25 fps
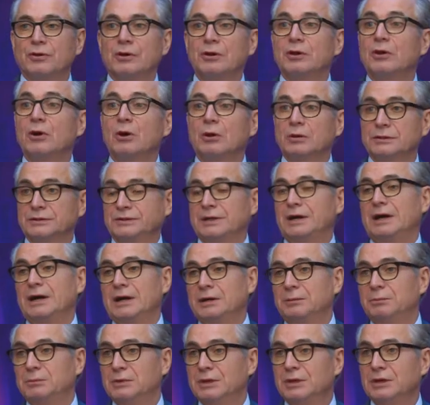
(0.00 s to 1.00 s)
a long
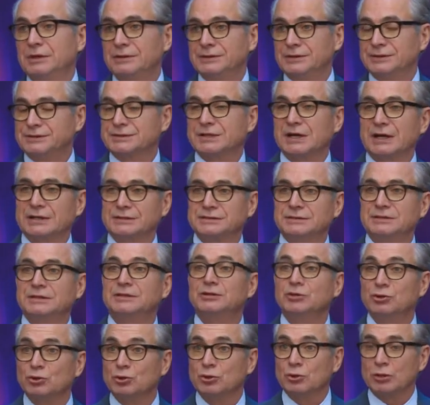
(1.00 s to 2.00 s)
time discussed in
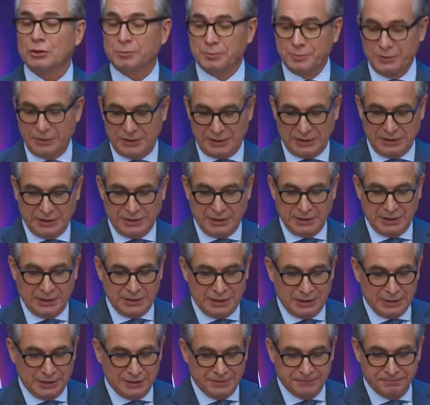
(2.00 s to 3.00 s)
Europe,
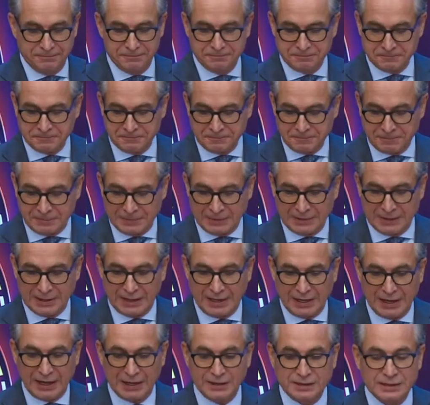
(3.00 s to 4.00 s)
and
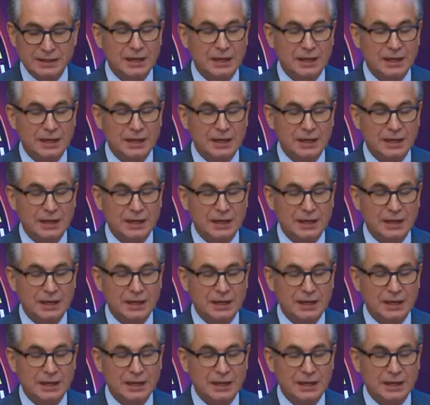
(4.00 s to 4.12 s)
the